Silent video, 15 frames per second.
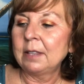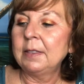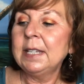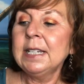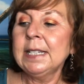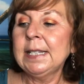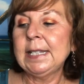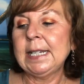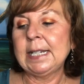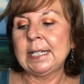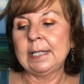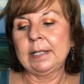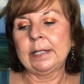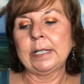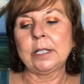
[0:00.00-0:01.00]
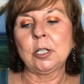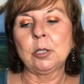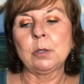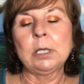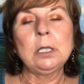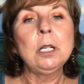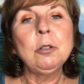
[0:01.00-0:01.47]
This is the
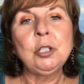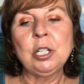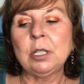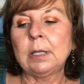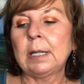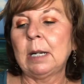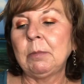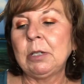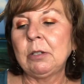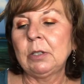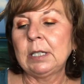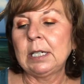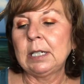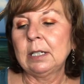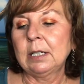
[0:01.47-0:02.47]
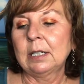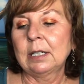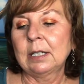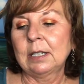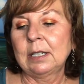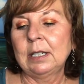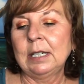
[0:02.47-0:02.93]
current lotion that I'm using.
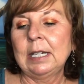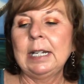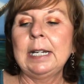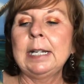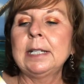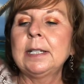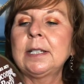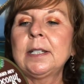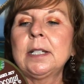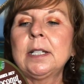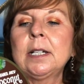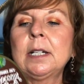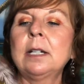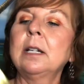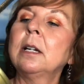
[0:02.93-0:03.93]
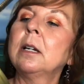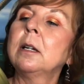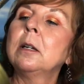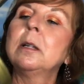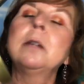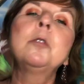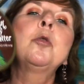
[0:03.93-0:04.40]
It's the
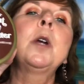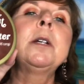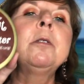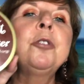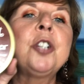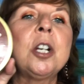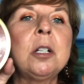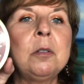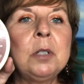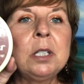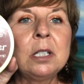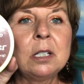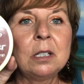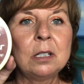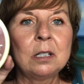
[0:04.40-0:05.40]
Trader Joe's